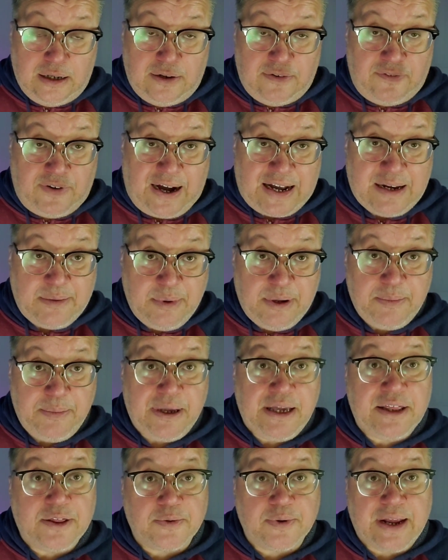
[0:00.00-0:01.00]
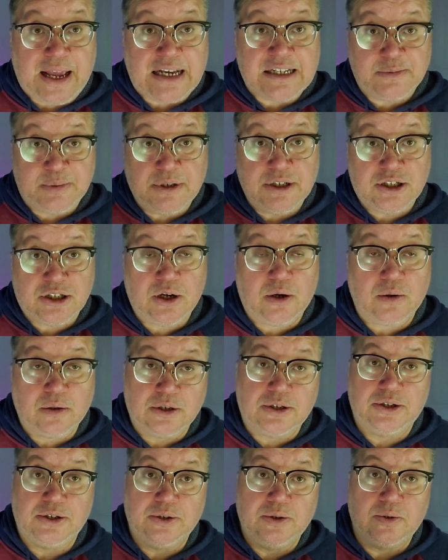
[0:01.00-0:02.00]
vitamin B3 has been shown
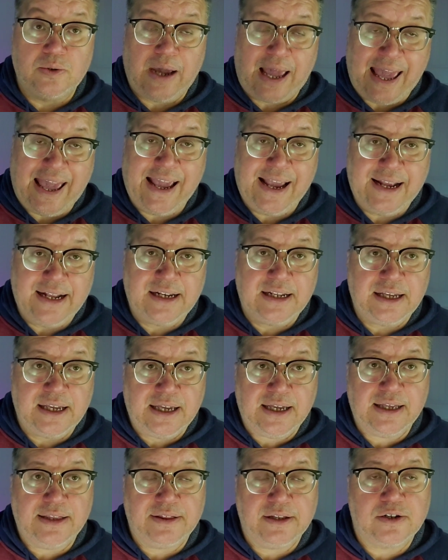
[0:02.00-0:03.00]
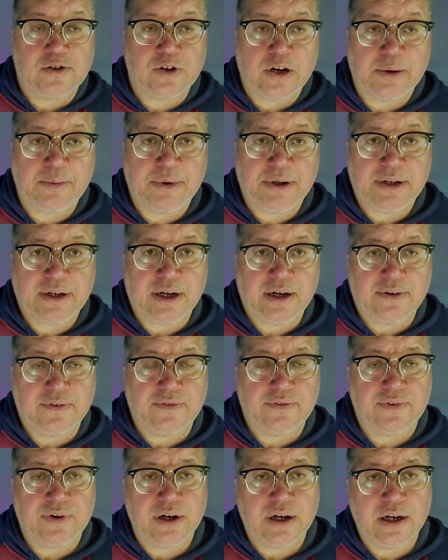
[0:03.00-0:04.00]
to aid in the treatment
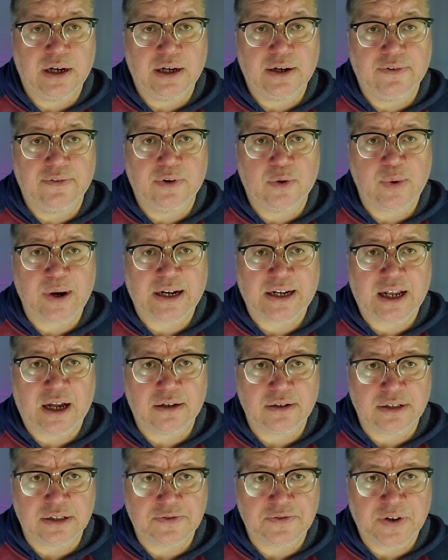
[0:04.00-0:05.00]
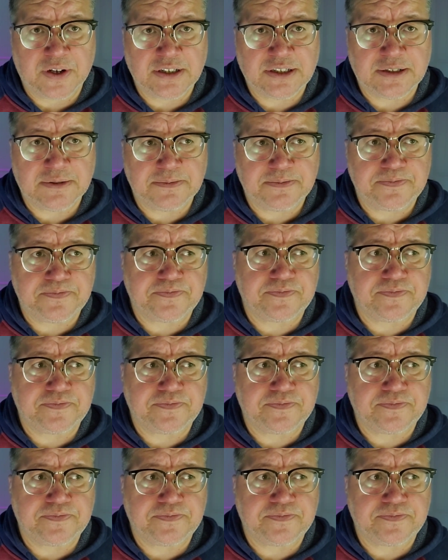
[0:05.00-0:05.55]
of, of erectile dysfunction.